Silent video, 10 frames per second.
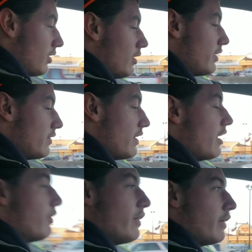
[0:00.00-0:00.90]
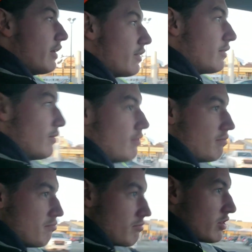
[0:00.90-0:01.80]
let's see how this
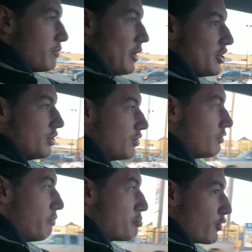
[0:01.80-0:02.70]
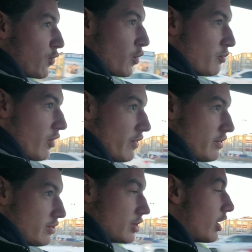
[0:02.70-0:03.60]
suspension performs on
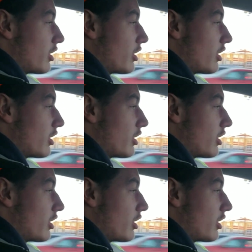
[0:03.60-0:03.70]
this truck